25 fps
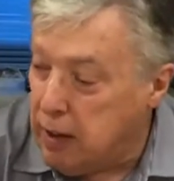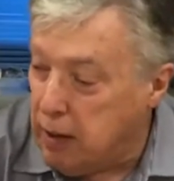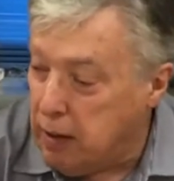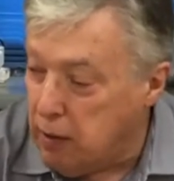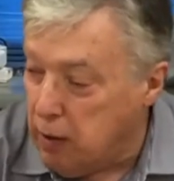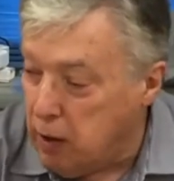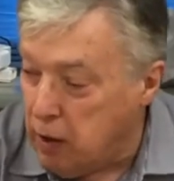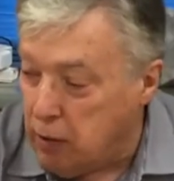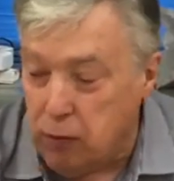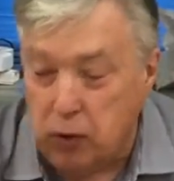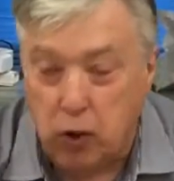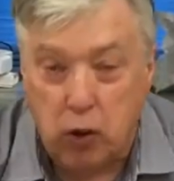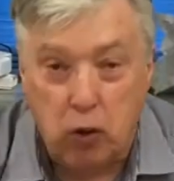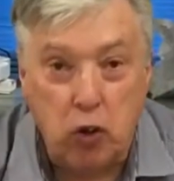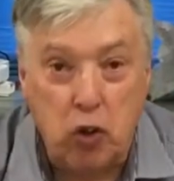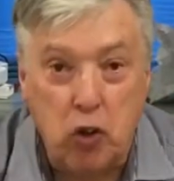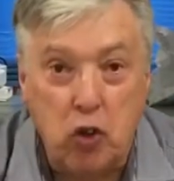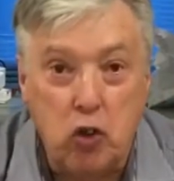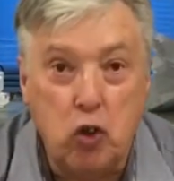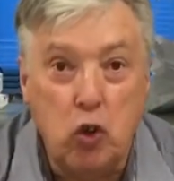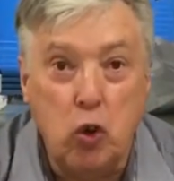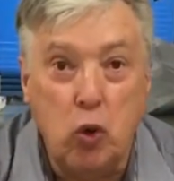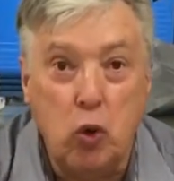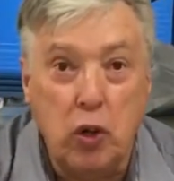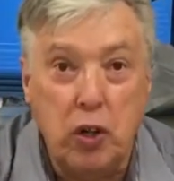if you're
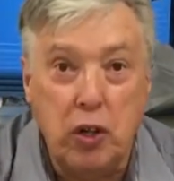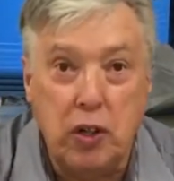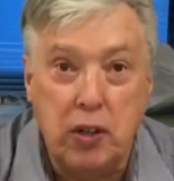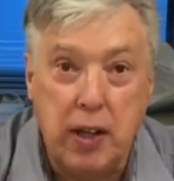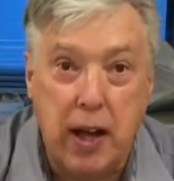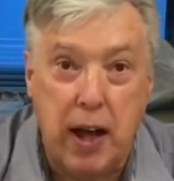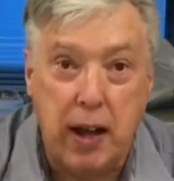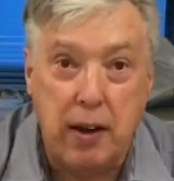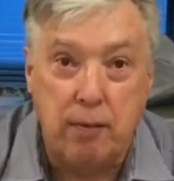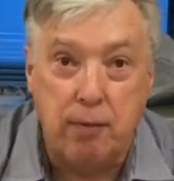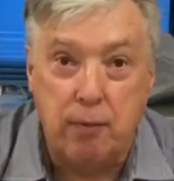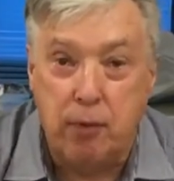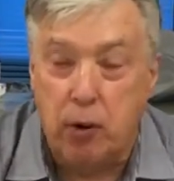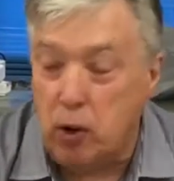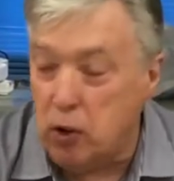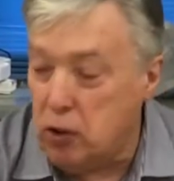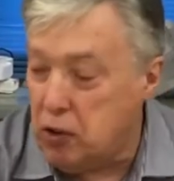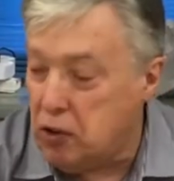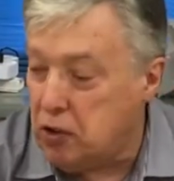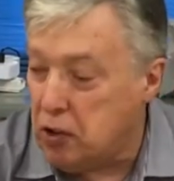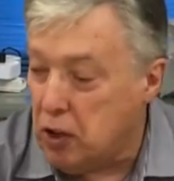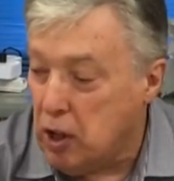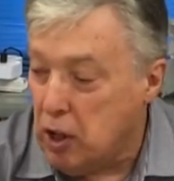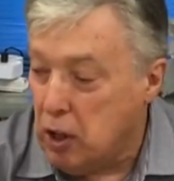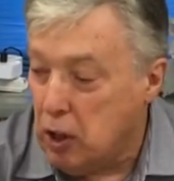installing
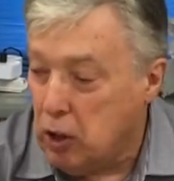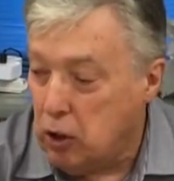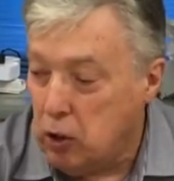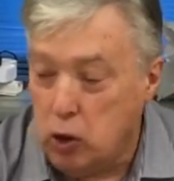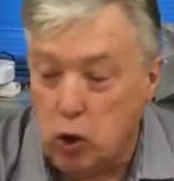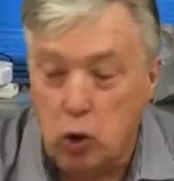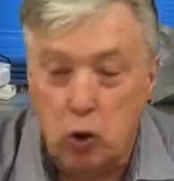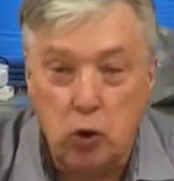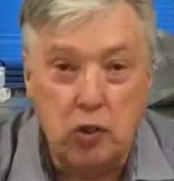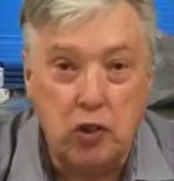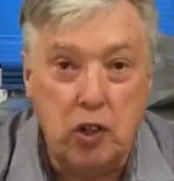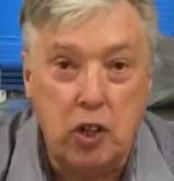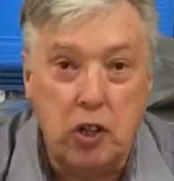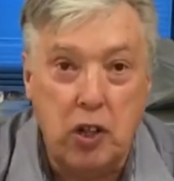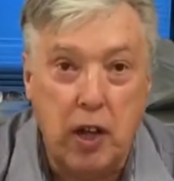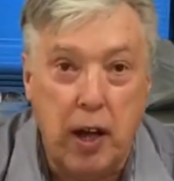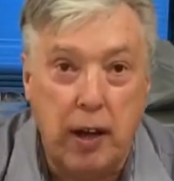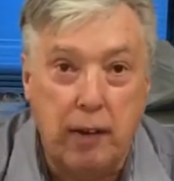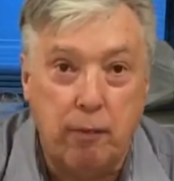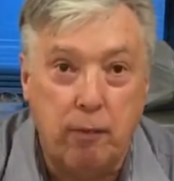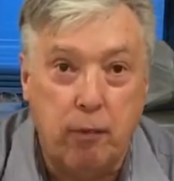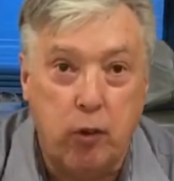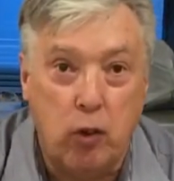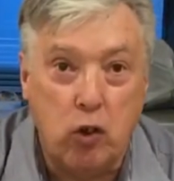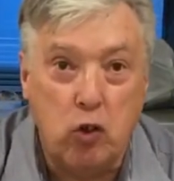Danfoss, use the
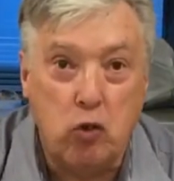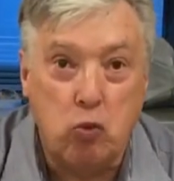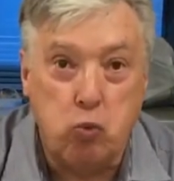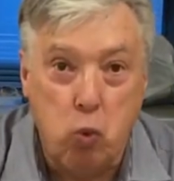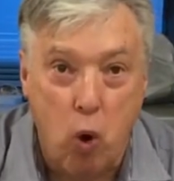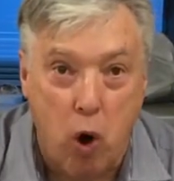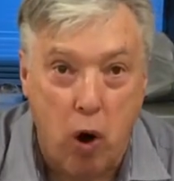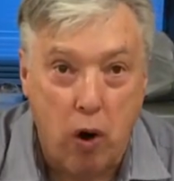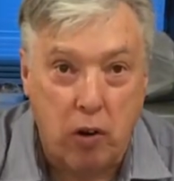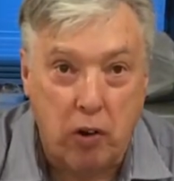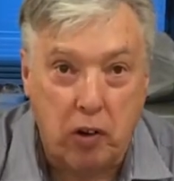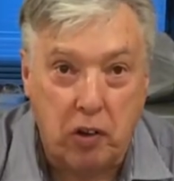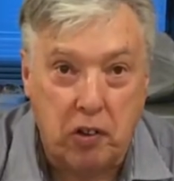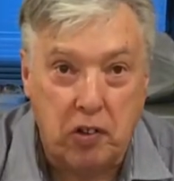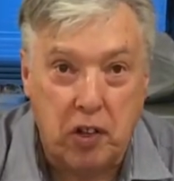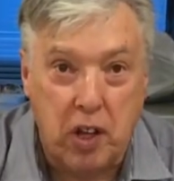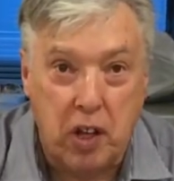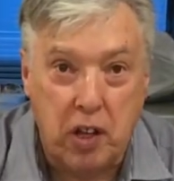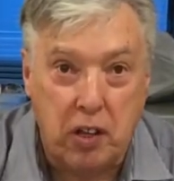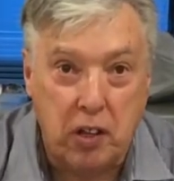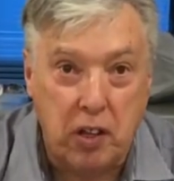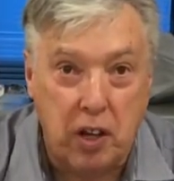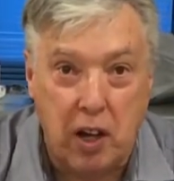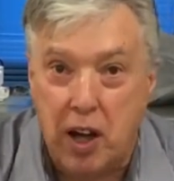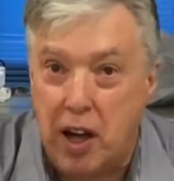Danfoss wiring
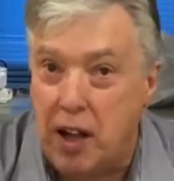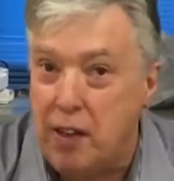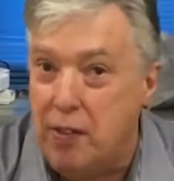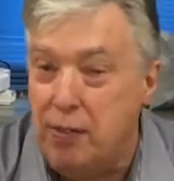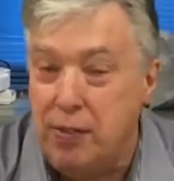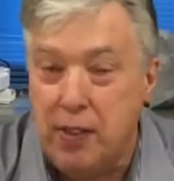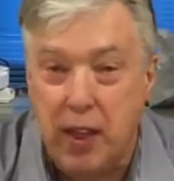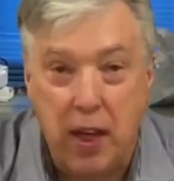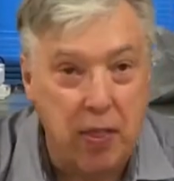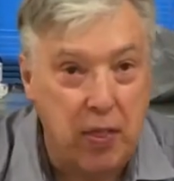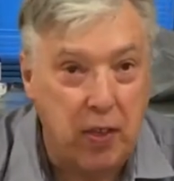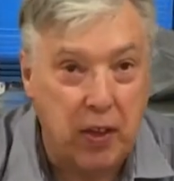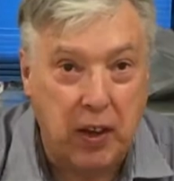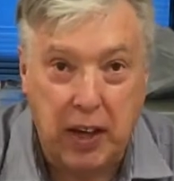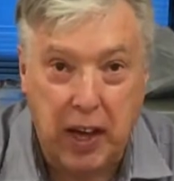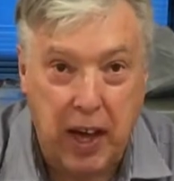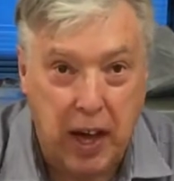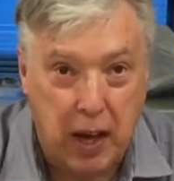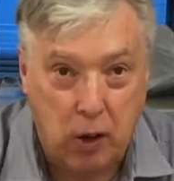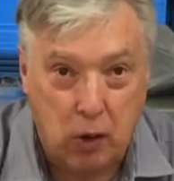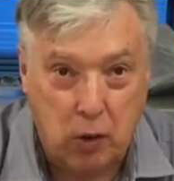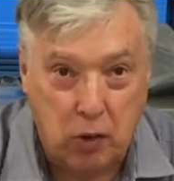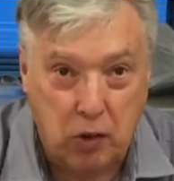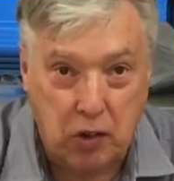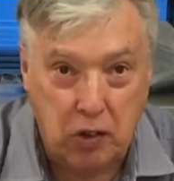center and nothing
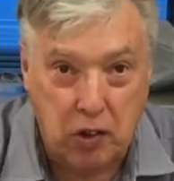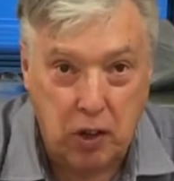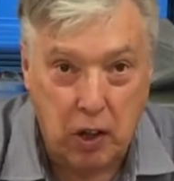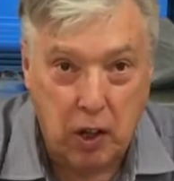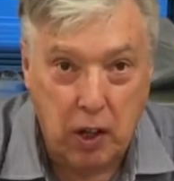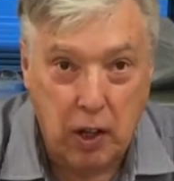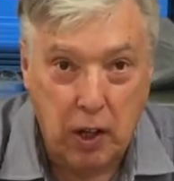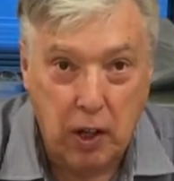else.